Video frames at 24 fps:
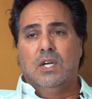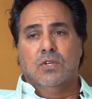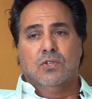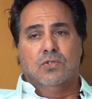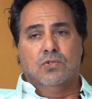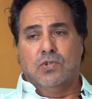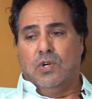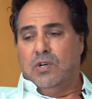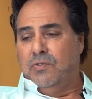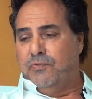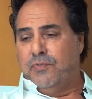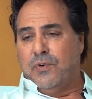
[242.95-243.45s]

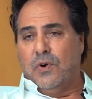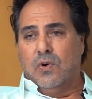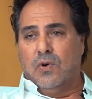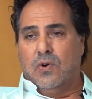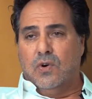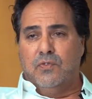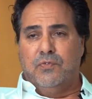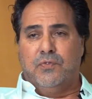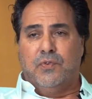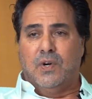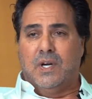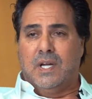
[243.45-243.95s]
So a phone
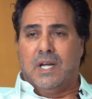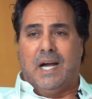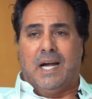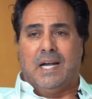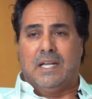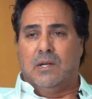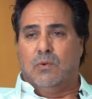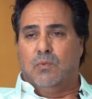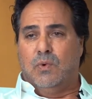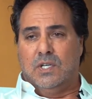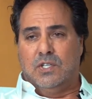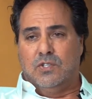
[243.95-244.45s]
call for a
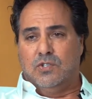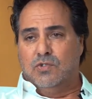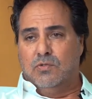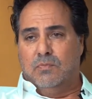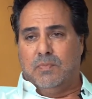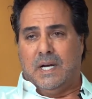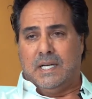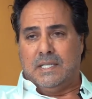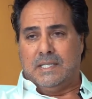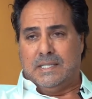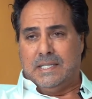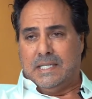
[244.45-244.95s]
guy that wanted to
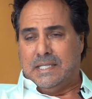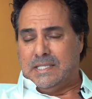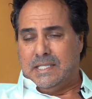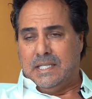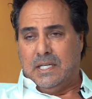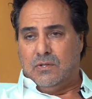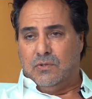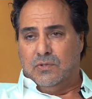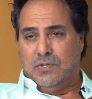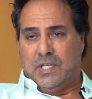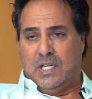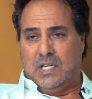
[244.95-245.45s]
buy 60
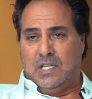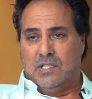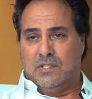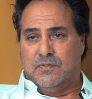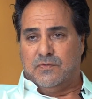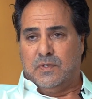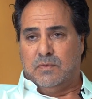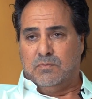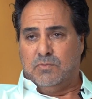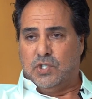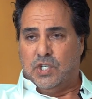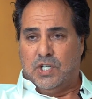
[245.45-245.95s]
containers
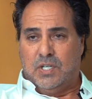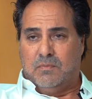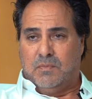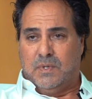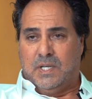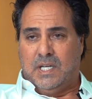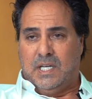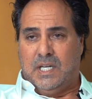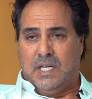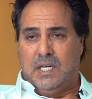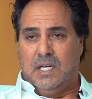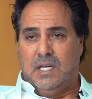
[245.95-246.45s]
from
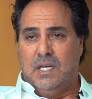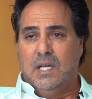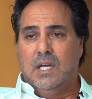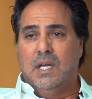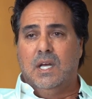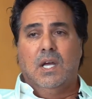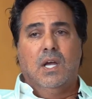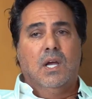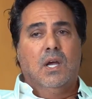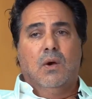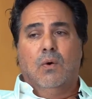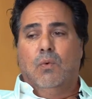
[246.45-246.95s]
Germany
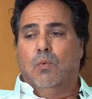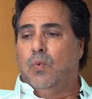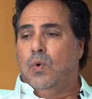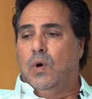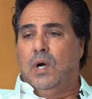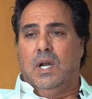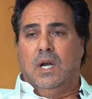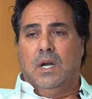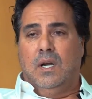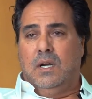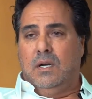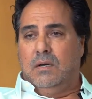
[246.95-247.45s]

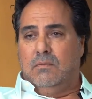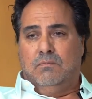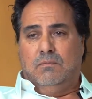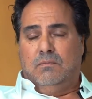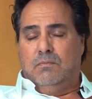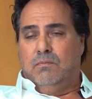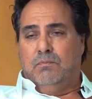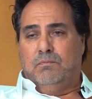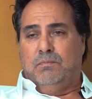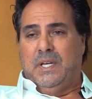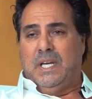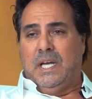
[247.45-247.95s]
will
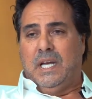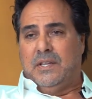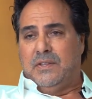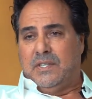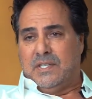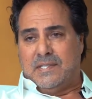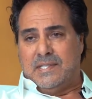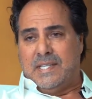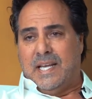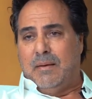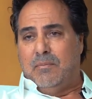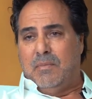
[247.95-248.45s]
be in
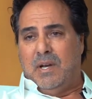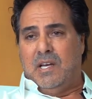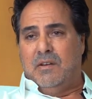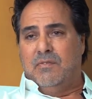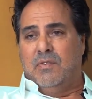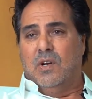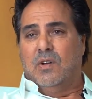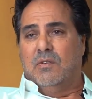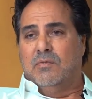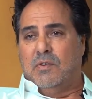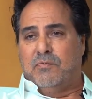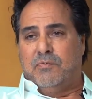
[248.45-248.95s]
the same
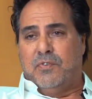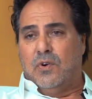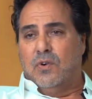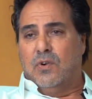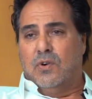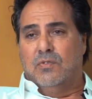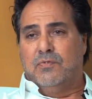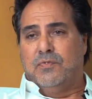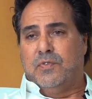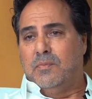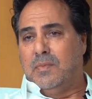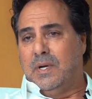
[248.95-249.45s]
level of a phone
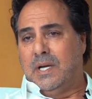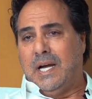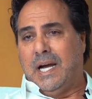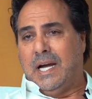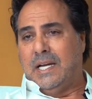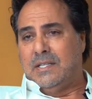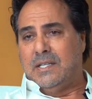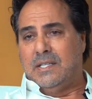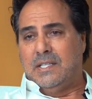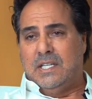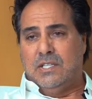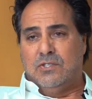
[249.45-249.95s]
call from a
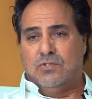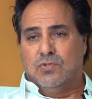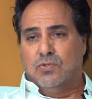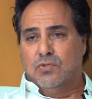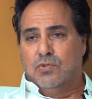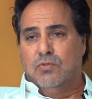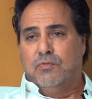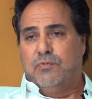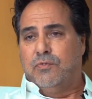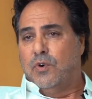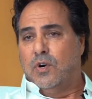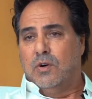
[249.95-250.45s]
guy that needs to
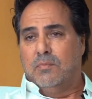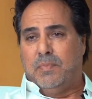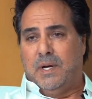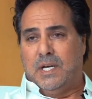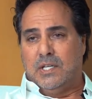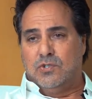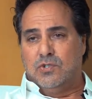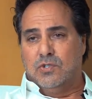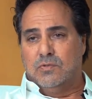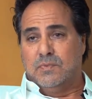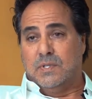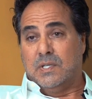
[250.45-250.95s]
do 4
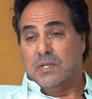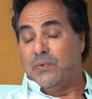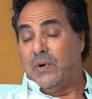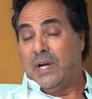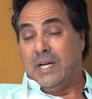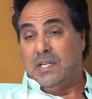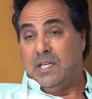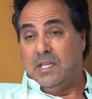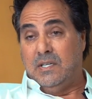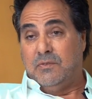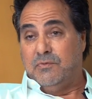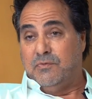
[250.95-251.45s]
bedrooms
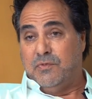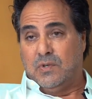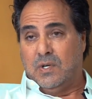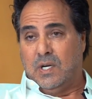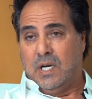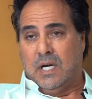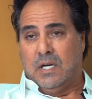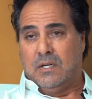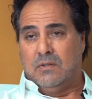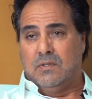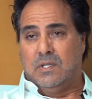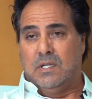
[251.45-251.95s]
right here in Fort
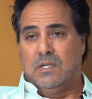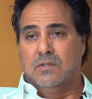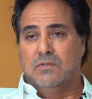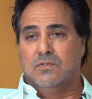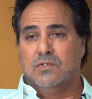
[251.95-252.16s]
Lauderdale.